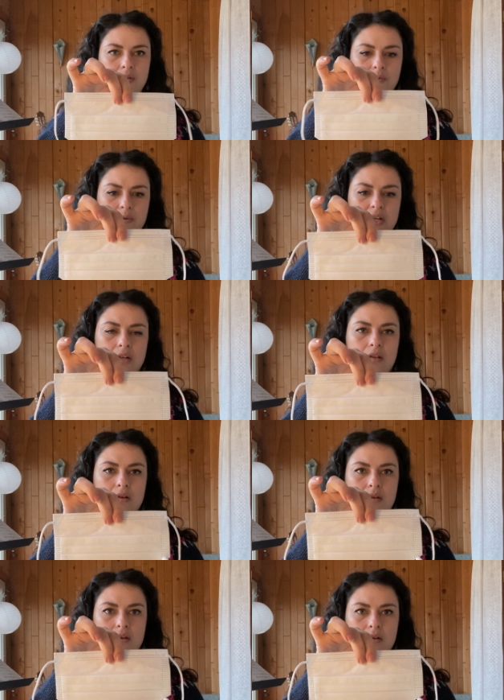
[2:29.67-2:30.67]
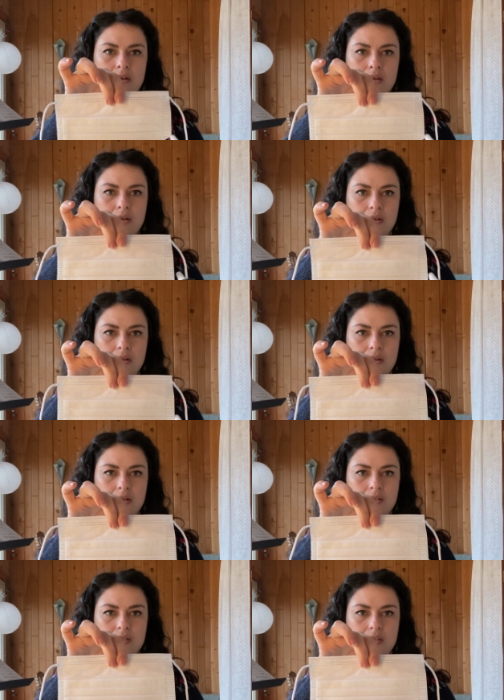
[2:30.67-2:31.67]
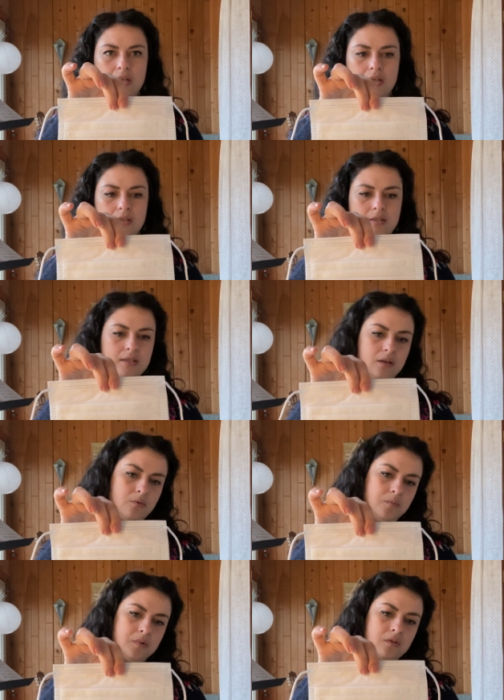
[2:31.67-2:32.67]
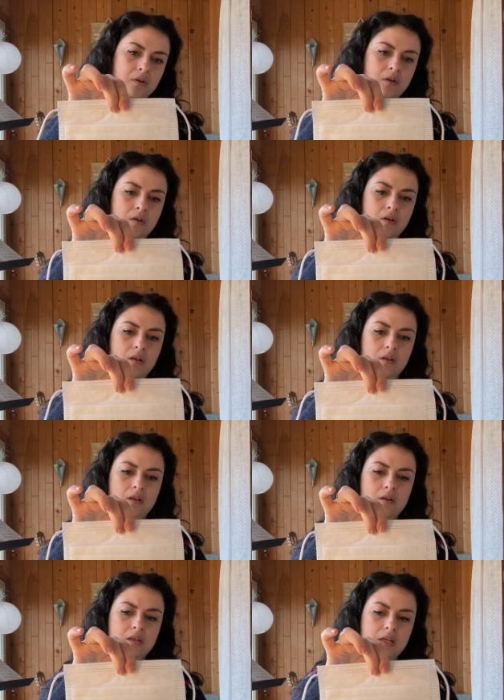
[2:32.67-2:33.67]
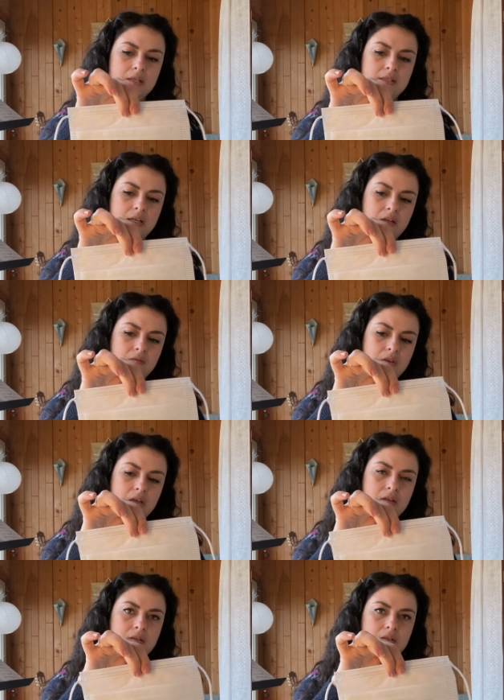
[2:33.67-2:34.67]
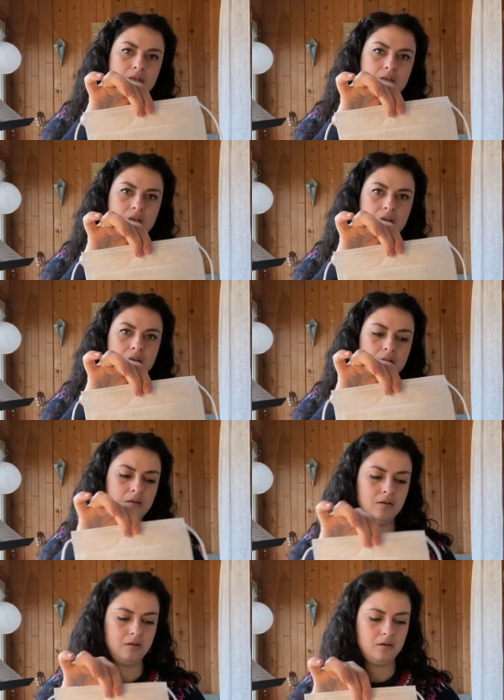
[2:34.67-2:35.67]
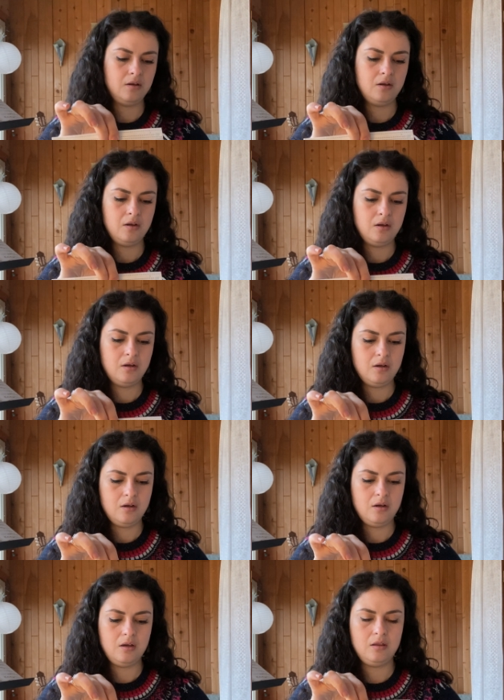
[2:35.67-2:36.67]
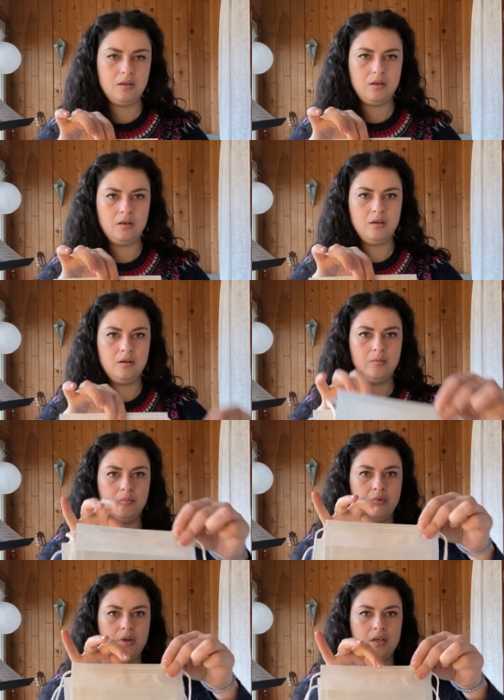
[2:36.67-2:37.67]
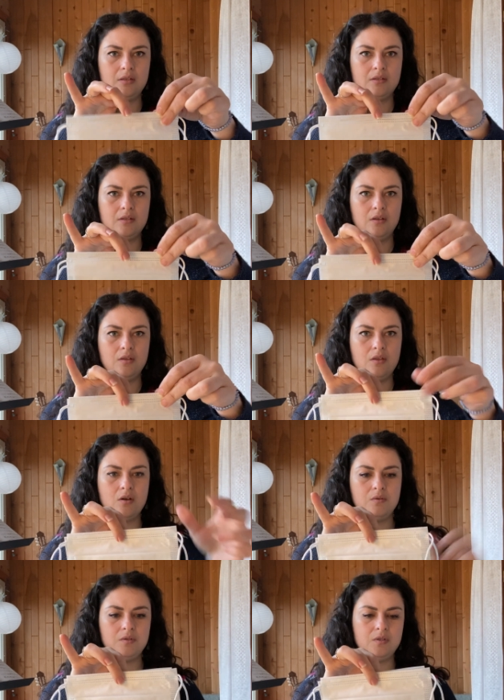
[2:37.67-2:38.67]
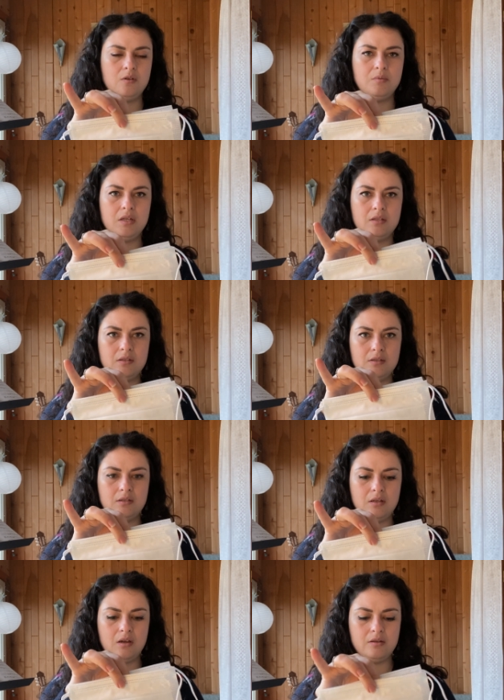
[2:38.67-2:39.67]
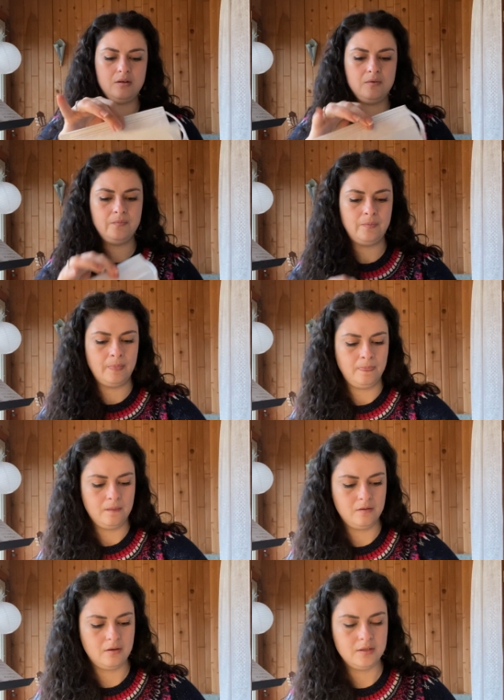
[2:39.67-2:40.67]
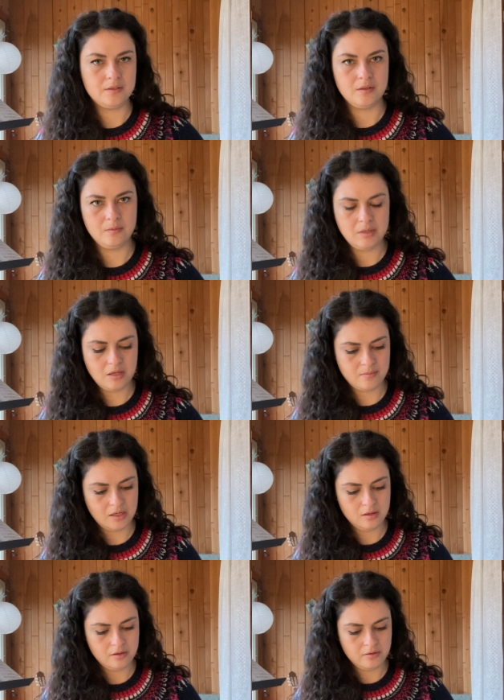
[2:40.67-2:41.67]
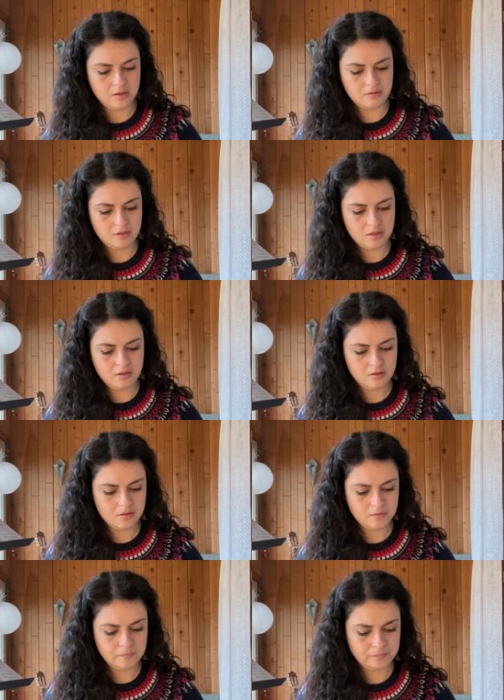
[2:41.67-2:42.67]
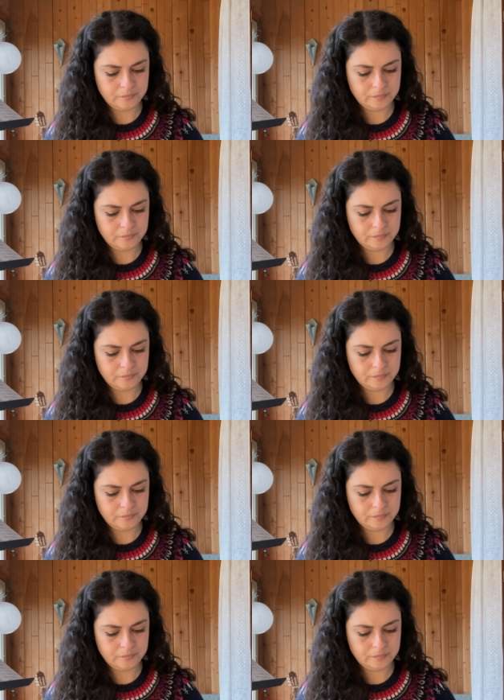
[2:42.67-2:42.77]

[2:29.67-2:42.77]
run it along just the inside, along the inside of this, and then press those 2 pieces together. All right, so let me get my glue going here.